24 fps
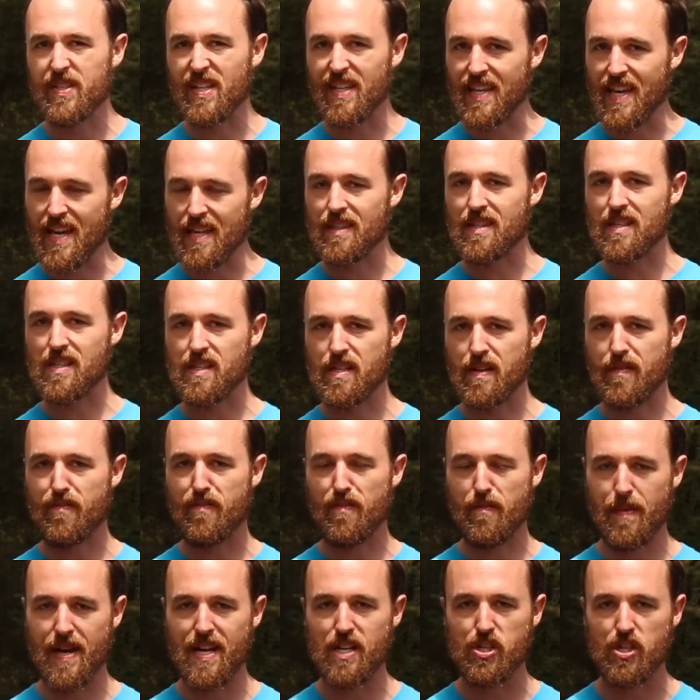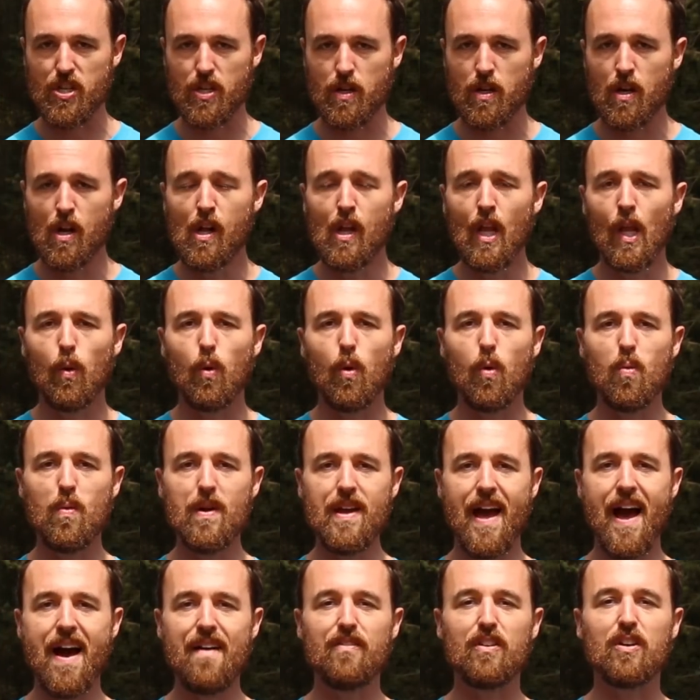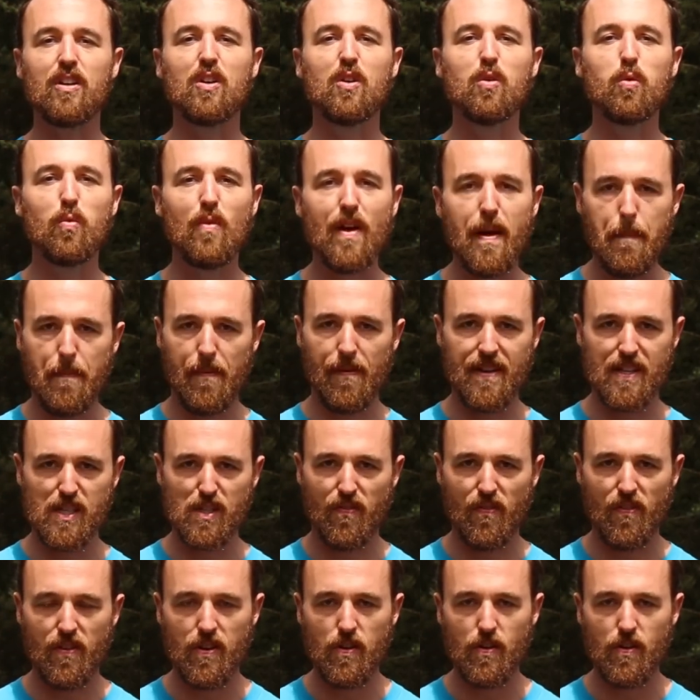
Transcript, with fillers: to get this information, well, we have a great place for